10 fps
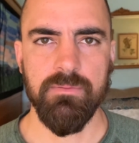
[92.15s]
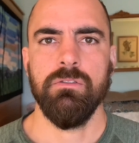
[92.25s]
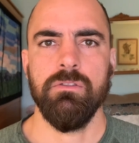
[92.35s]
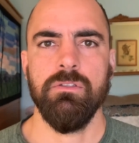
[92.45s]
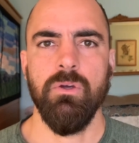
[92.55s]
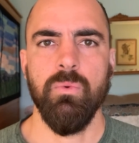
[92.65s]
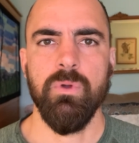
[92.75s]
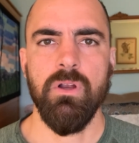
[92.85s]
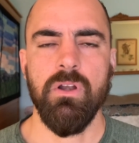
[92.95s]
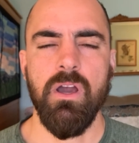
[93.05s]
So
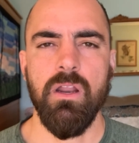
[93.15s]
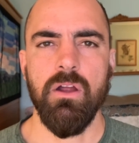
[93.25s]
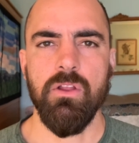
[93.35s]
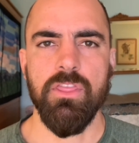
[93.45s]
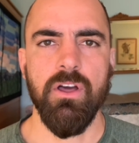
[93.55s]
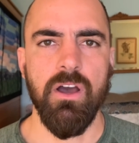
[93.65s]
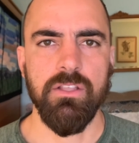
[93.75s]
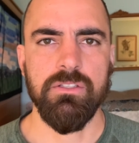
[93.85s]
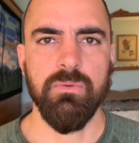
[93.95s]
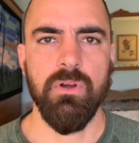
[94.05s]
we are not our
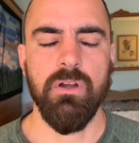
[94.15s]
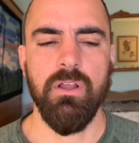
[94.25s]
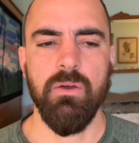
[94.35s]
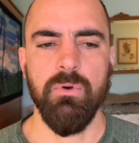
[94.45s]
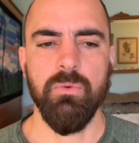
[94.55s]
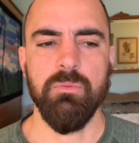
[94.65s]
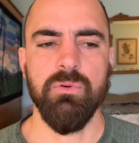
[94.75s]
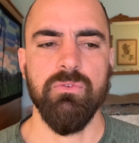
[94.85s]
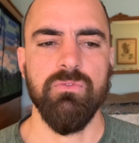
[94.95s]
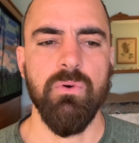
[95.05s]
thoughts, we are not what we
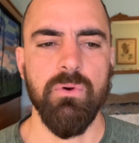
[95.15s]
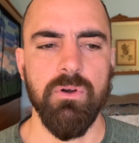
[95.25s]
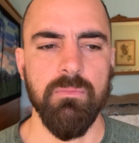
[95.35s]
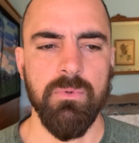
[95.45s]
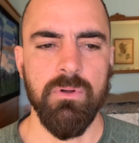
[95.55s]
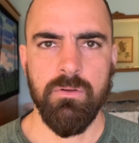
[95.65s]
perform,